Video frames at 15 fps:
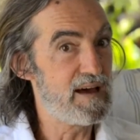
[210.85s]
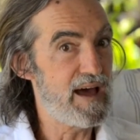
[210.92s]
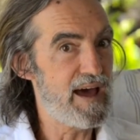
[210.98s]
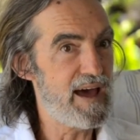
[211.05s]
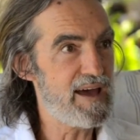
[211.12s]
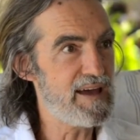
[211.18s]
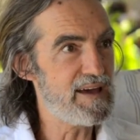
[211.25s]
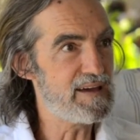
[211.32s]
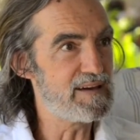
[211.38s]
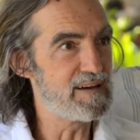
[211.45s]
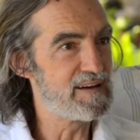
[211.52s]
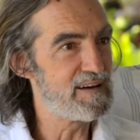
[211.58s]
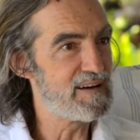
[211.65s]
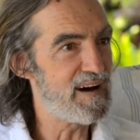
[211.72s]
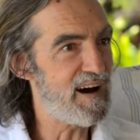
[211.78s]
Hey,
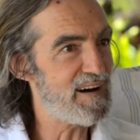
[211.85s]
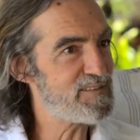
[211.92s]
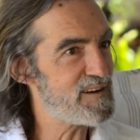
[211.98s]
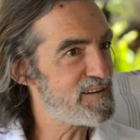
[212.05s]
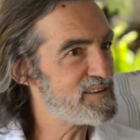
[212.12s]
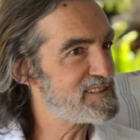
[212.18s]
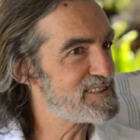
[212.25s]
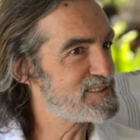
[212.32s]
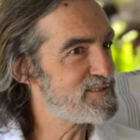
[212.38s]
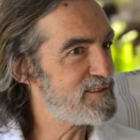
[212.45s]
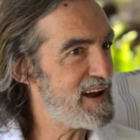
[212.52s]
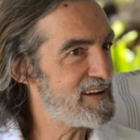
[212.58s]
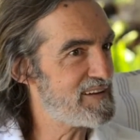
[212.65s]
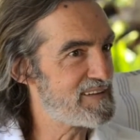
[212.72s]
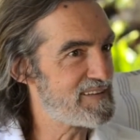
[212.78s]
I've got the
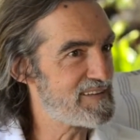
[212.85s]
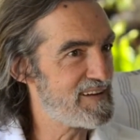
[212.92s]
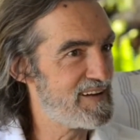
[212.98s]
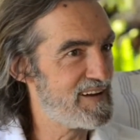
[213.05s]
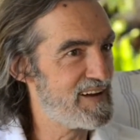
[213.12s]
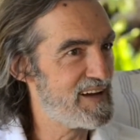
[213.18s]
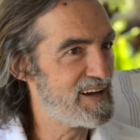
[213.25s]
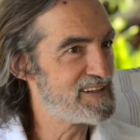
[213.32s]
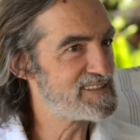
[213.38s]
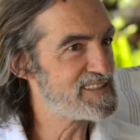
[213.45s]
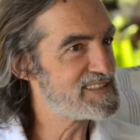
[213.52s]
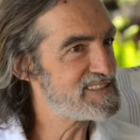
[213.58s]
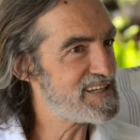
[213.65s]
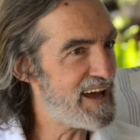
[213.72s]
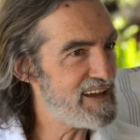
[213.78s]
strength to
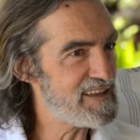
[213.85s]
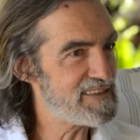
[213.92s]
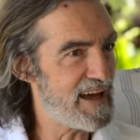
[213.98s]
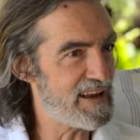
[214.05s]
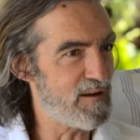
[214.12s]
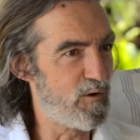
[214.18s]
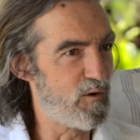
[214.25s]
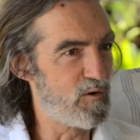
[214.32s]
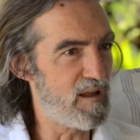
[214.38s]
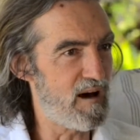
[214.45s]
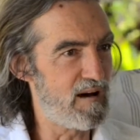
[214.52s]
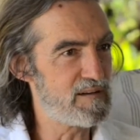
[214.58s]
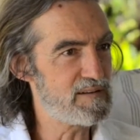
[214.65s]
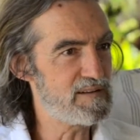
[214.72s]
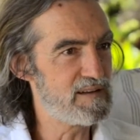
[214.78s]
take that all
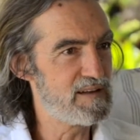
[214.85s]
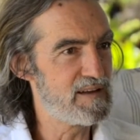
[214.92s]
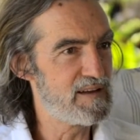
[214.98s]
on.